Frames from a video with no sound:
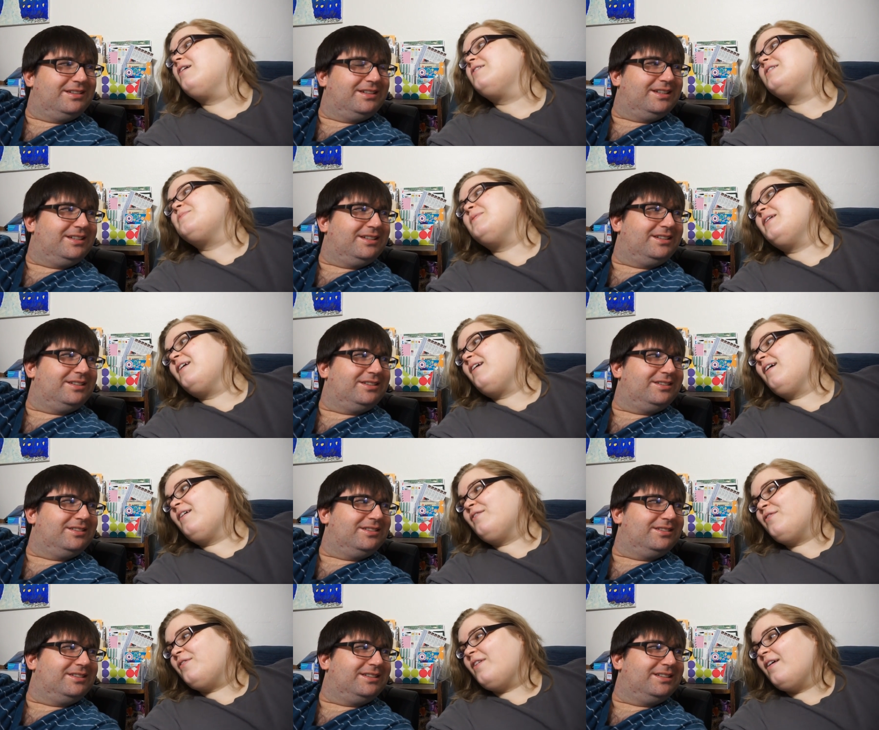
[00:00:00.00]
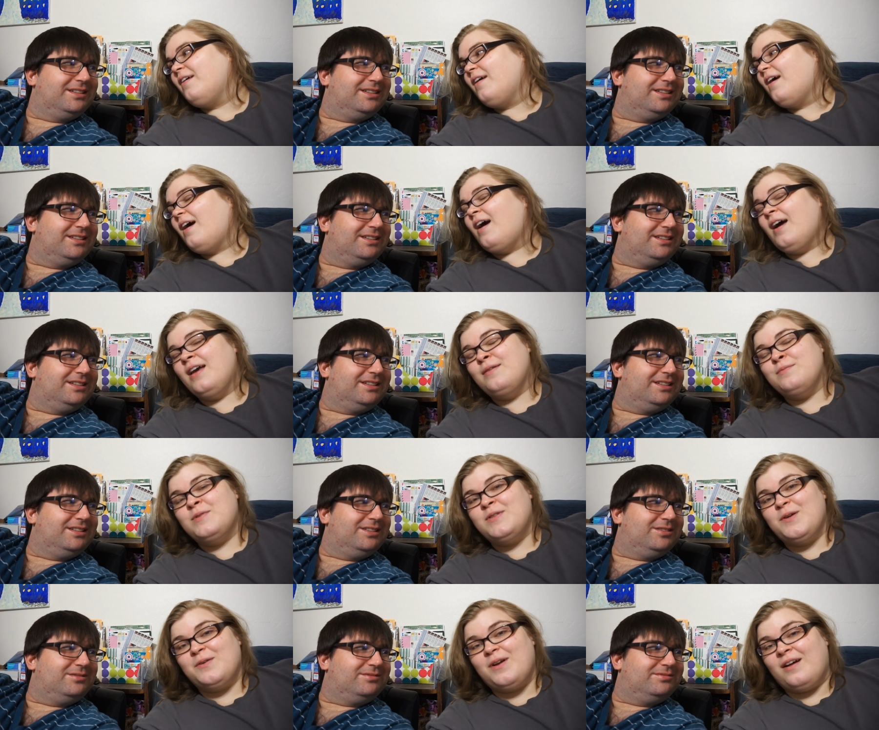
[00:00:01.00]
Speaker 1: Speaking of, I am
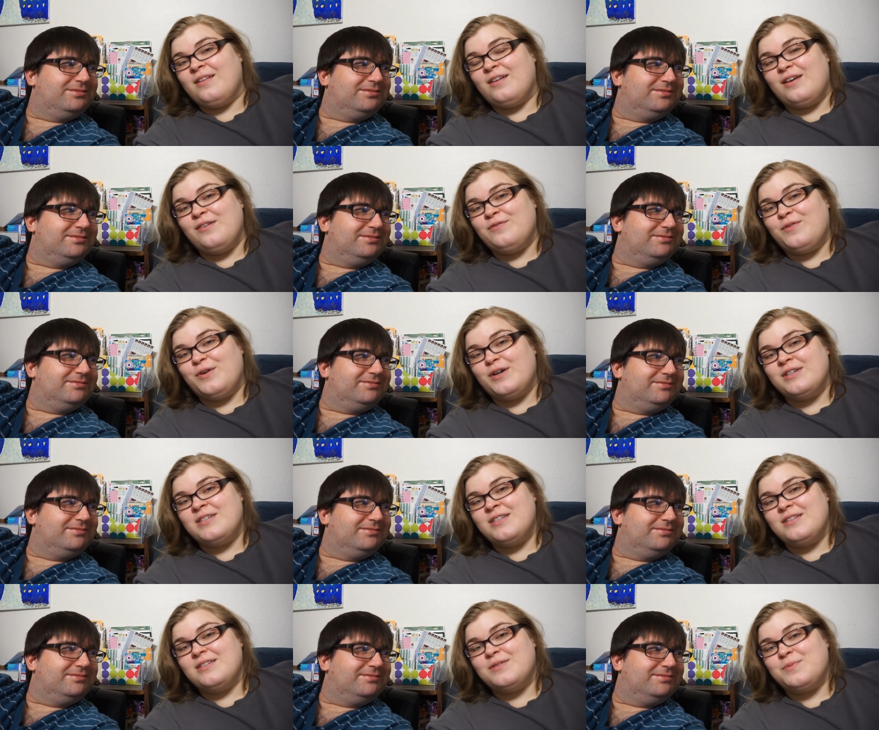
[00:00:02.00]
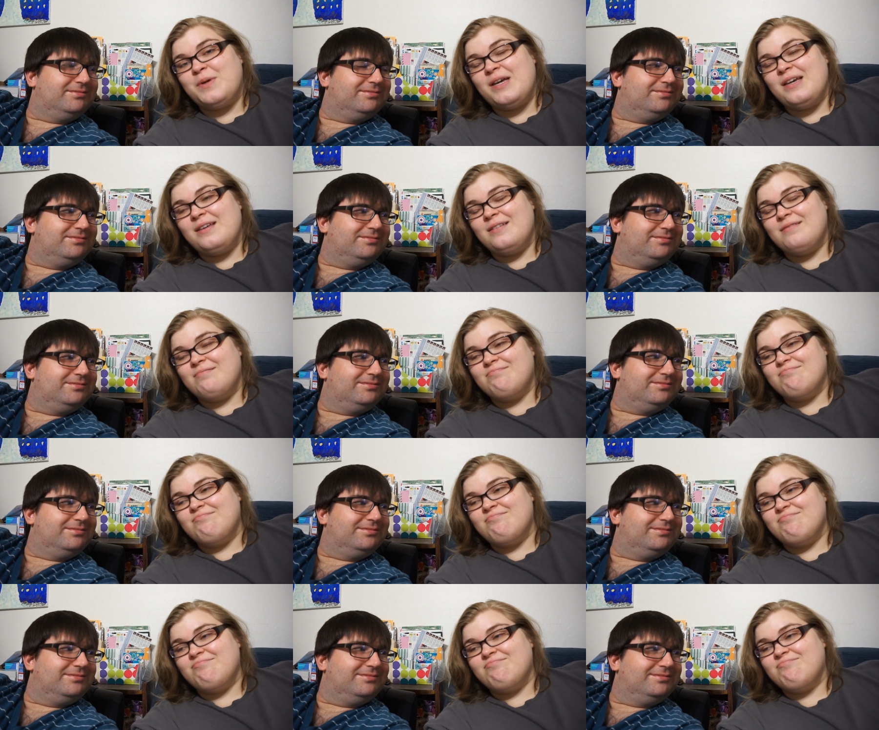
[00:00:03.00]
so not looking forward to this week.
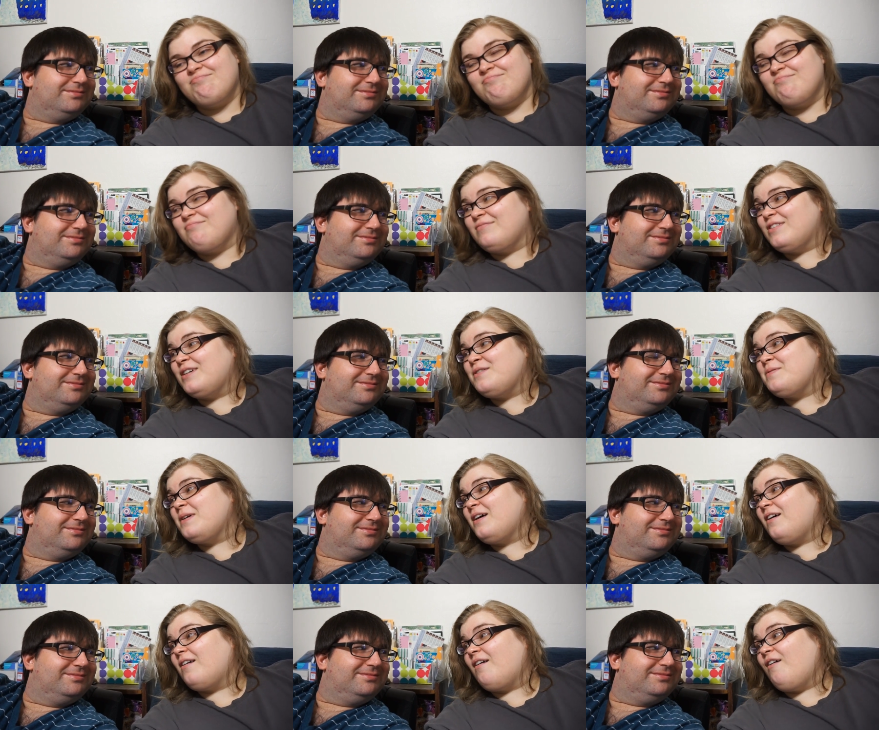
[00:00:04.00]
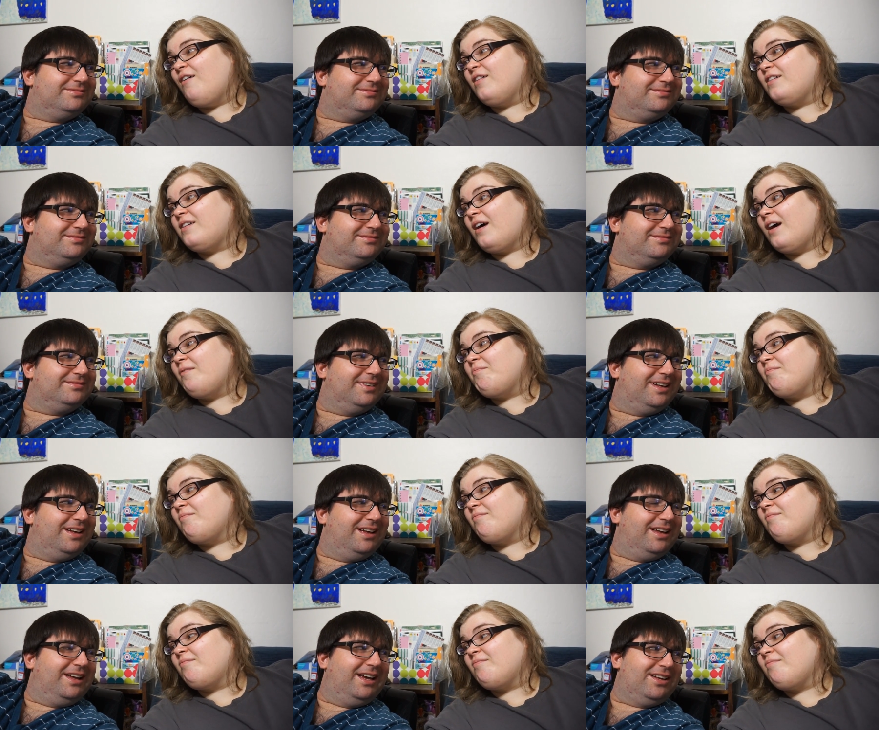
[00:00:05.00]
We're going to be gone all the time.
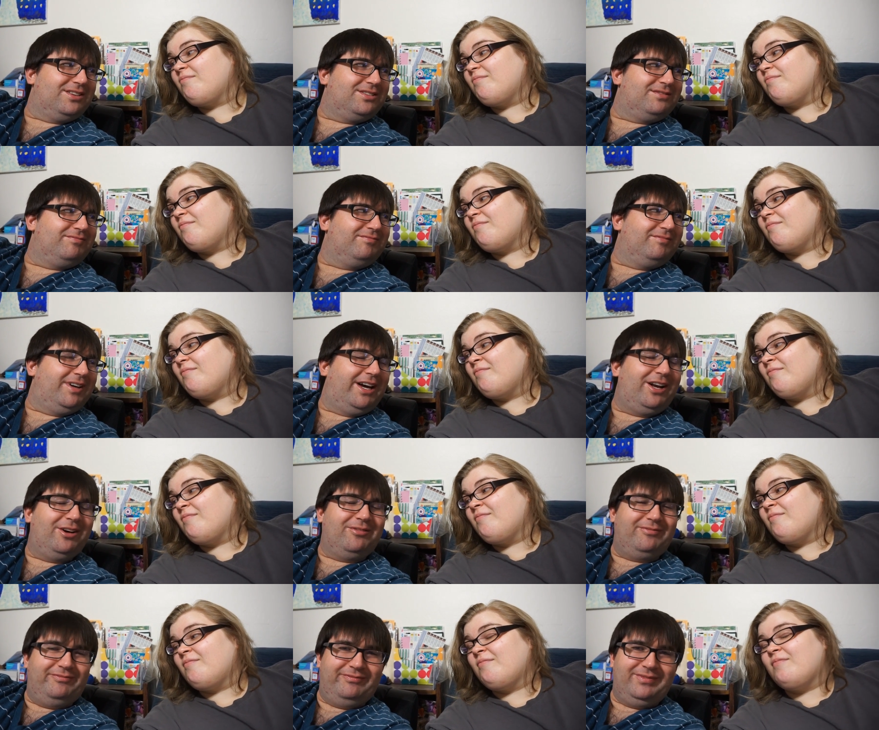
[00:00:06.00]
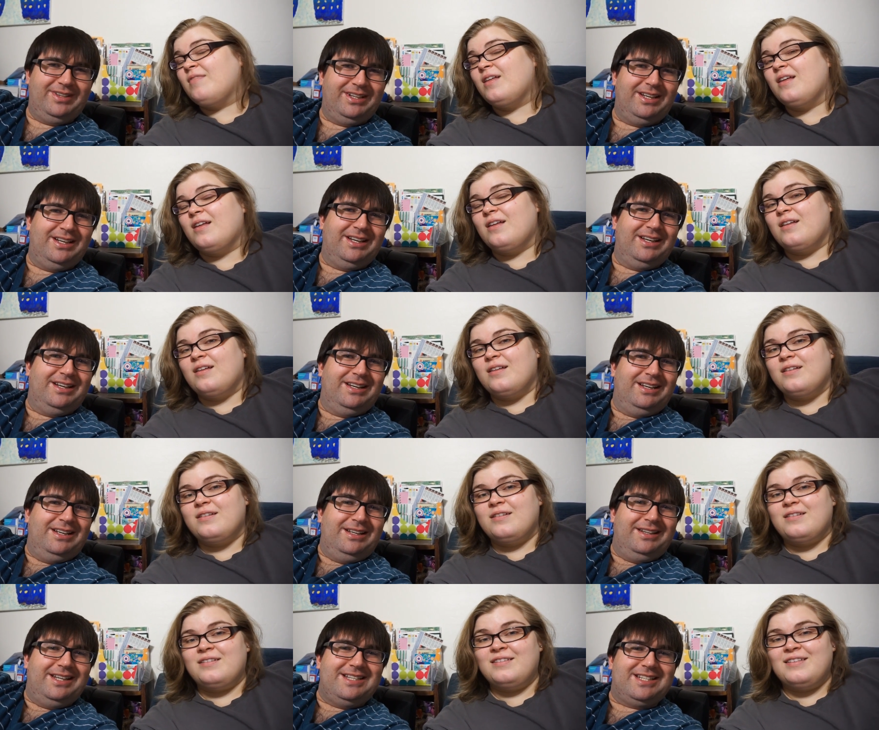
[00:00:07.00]
Speaker 2: Yes, I know.
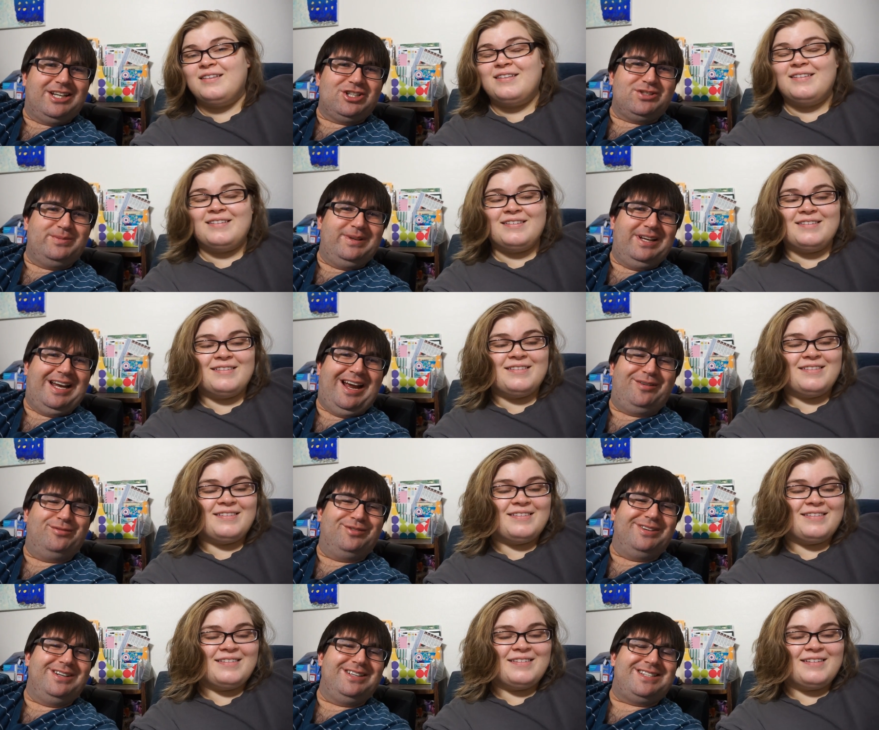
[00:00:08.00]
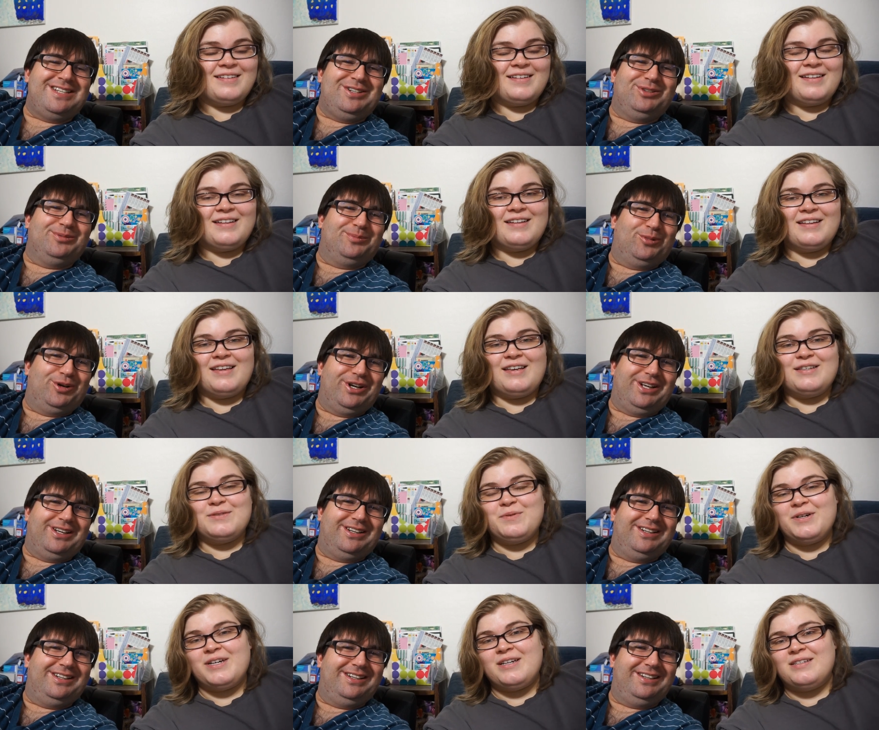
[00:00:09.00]
They schedule me every single morning.
Speaker 1: He's
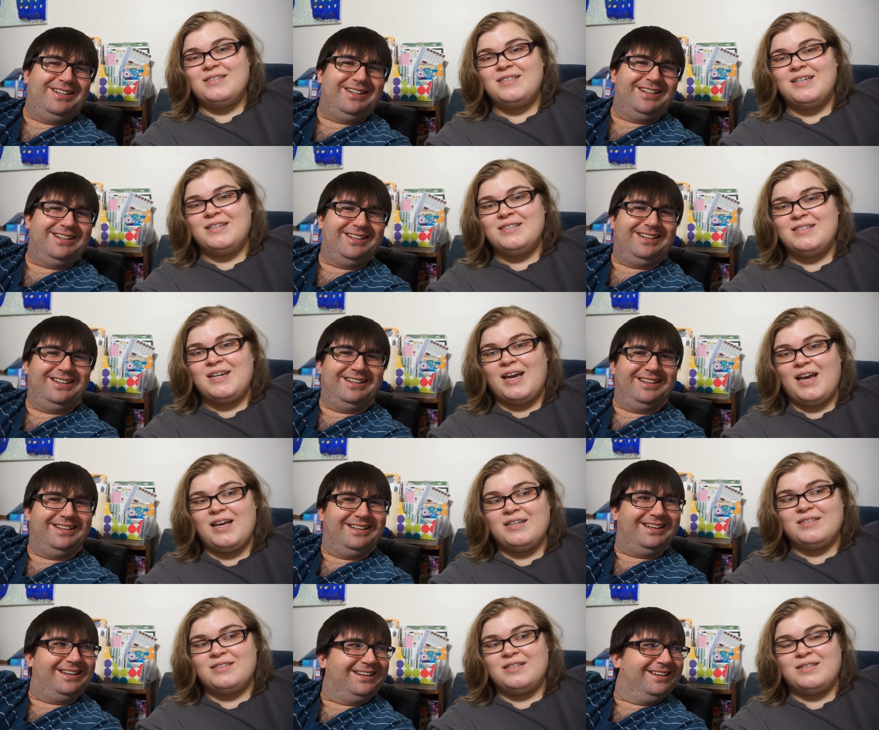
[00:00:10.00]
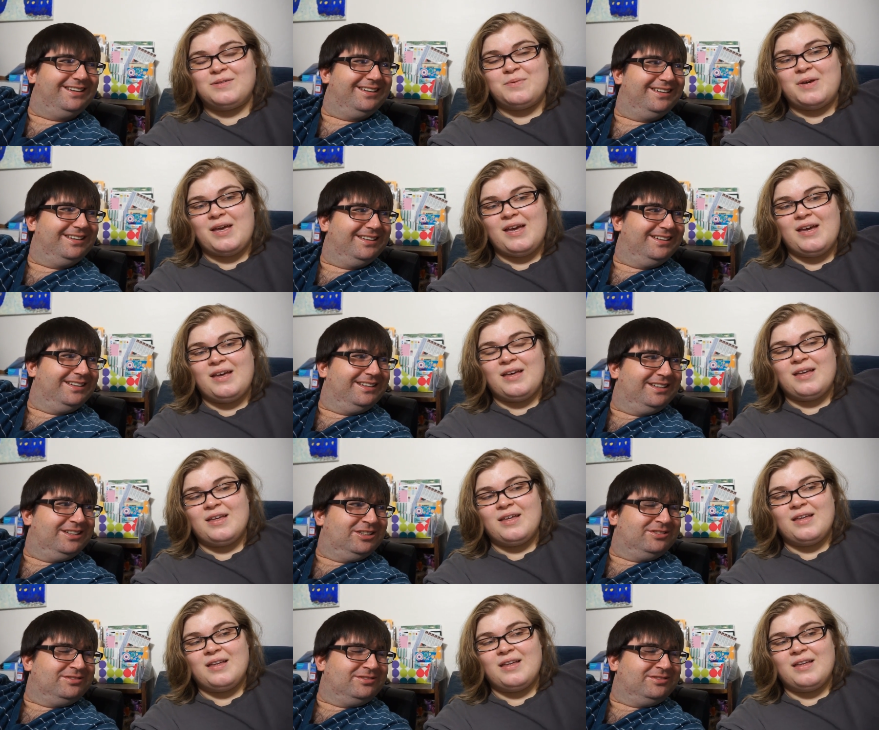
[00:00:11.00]
working six days this week.